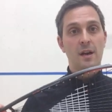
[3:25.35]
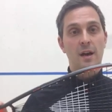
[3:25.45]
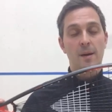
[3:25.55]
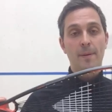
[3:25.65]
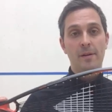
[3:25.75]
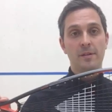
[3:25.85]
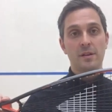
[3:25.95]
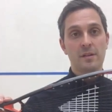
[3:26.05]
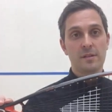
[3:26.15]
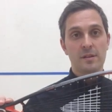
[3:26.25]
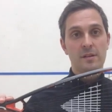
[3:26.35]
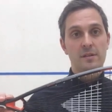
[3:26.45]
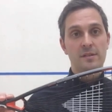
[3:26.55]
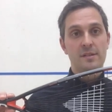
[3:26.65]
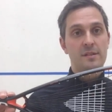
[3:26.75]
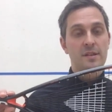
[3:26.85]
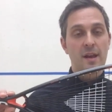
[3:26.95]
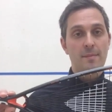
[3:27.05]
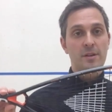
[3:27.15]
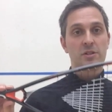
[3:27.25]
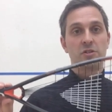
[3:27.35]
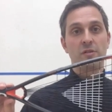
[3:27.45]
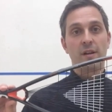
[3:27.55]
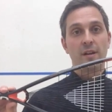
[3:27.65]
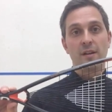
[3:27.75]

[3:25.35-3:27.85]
apparently the dynamic string